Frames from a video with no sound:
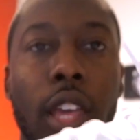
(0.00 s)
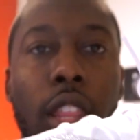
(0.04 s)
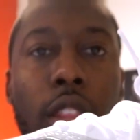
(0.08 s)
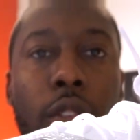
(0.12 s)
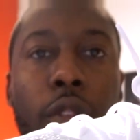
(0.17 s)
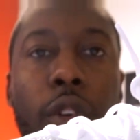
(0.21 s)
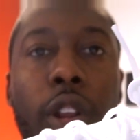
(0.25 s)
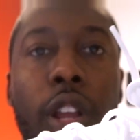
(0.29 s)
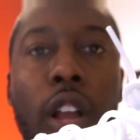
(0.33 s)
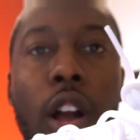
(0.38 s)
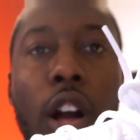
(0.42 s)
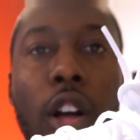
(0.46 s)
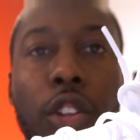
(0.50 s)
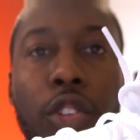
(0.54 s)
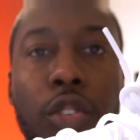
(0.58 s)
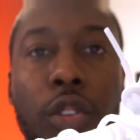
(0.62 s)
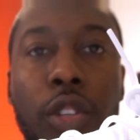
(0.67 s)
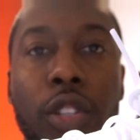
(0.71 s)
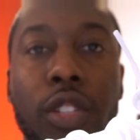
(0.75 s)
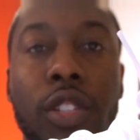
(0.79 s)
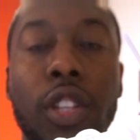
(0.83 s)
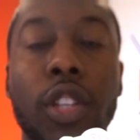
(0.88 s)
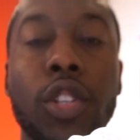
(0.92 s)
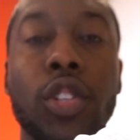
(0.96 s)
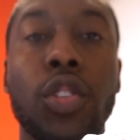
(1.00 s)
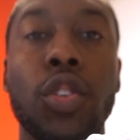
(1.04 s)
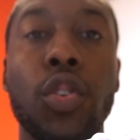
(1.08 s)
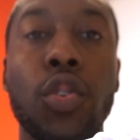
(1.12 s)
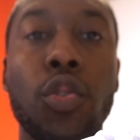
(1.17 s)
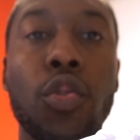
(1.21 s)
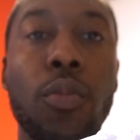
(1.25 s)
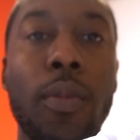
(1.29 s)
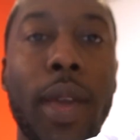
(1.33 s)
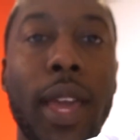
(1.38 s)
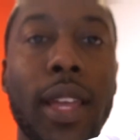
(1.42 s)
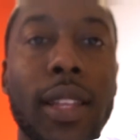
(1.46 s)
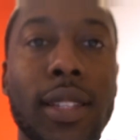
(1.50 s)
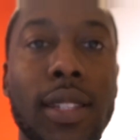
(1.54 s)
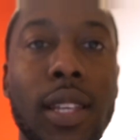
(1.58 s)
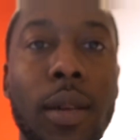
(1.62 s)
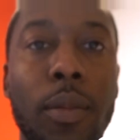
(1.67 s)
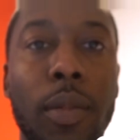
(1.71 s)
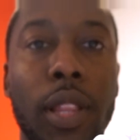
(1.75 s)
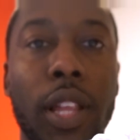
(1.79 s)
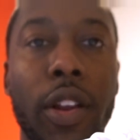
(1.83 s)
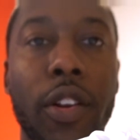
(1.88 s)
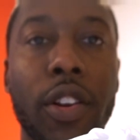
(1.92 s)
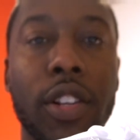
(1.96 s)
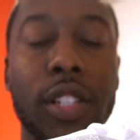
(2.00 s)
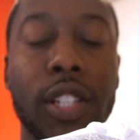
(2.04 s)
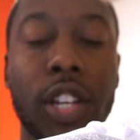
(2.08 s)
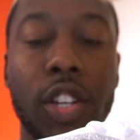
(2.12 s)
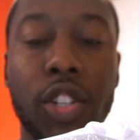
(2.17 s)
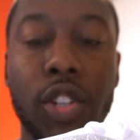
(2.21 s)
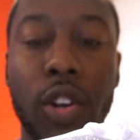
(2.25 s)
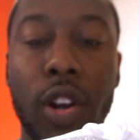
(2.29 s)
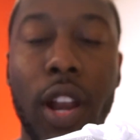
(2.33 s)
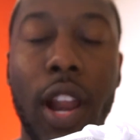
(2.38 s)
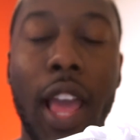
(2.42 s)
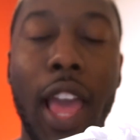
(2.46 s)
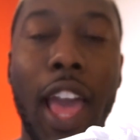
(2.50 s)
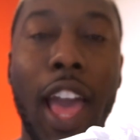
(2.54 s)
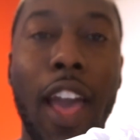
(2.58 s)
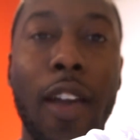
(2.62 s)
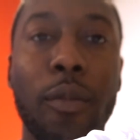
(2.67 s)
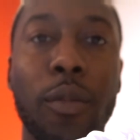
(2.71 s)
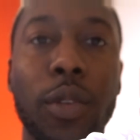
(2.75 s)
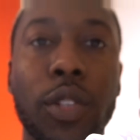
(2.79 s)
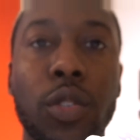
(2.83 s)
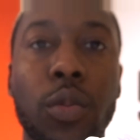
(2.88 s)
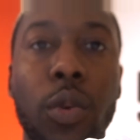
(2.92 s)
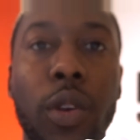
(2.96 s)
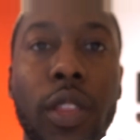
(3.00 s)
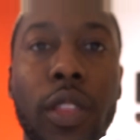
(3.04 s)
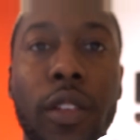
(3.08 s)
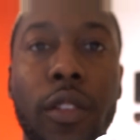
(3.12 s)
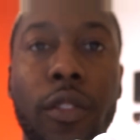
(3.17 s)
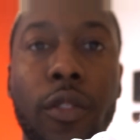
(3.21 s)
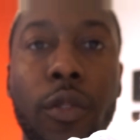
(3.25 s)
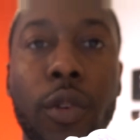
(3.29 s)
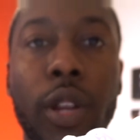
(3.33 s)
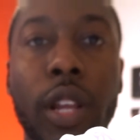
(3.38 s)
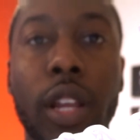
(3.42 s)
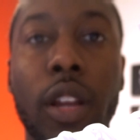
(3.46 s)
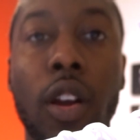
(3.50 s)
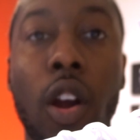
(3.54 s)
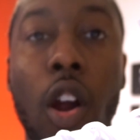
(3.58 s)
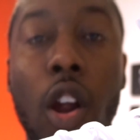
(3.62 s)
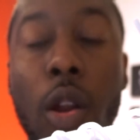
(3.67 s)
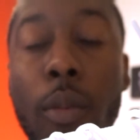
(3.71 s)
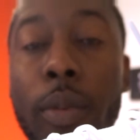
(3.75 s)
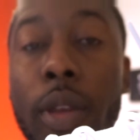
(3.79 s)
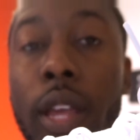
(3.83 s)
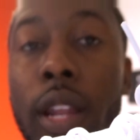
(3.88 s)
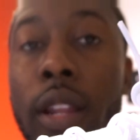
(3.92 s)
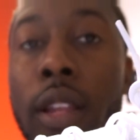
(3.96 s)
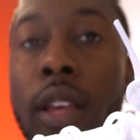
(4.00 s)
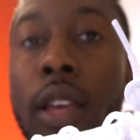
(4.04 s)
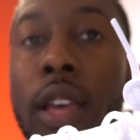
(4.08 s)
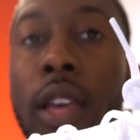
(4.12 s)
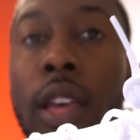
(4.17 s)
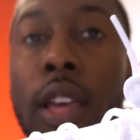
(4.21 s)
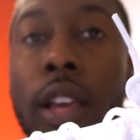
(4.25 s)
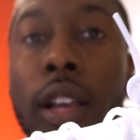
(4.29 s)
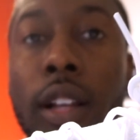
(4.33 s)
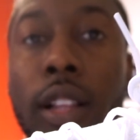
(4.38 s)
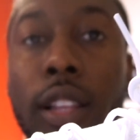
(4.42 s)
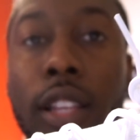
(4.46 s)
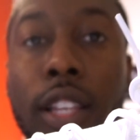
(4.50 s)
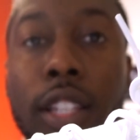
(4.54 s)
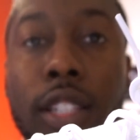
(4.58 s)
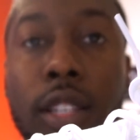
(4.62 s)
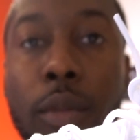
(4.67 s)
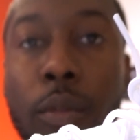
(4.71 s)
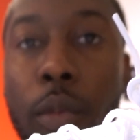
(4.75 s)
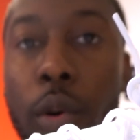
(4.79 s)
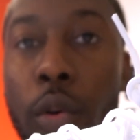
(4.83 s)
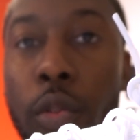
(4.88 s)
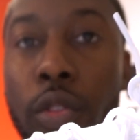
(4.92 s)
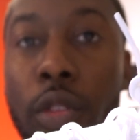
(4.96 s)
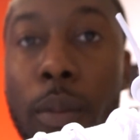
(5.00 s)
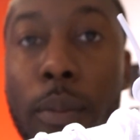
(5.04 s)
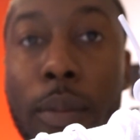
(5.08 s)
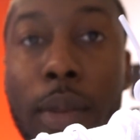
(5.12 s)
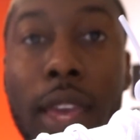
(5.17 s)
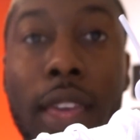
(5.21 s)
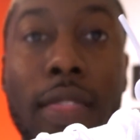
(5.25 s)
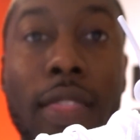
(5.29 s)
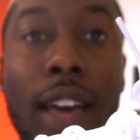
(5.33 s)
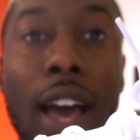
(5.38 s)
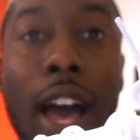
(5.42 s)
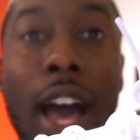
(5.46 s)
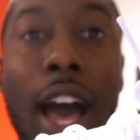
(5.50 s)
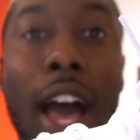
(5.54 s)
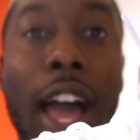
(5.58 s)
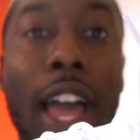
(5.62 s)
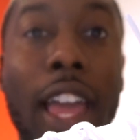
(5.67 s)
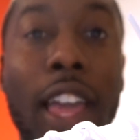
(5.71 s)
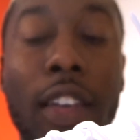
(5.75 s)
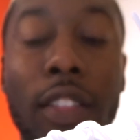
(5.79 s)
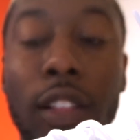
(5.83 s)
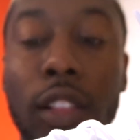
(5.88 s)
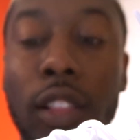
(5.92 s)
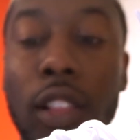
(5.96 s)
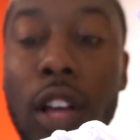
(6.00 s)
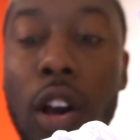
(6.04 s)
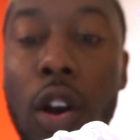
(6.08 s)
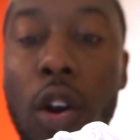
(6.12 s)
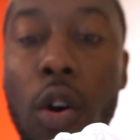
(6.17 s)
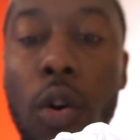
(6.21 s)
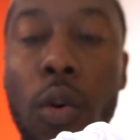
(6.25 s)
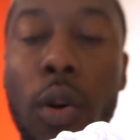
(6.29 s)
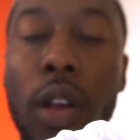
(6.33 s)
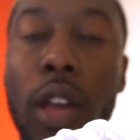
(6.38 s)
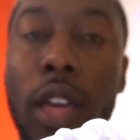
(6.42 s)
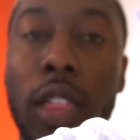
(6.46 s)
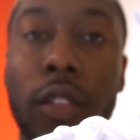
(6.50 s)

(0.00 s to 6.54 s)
In the Freak Ultras, the two main similarities that you're gonna have between the Freak Carbon cleats in both the mid, the high, and the low,